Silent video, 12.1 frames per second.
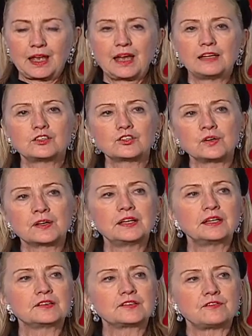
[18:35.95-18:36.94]
and
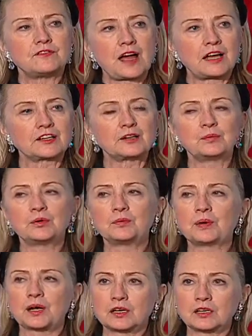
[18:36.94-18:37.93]
Turkey is a valuable
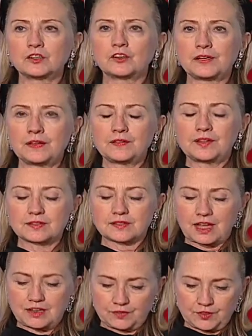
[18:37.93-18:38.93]
partner in this
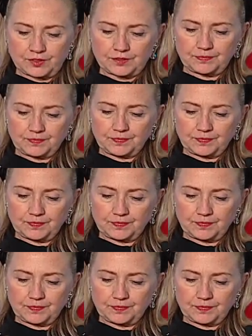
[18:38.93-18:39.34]
effort.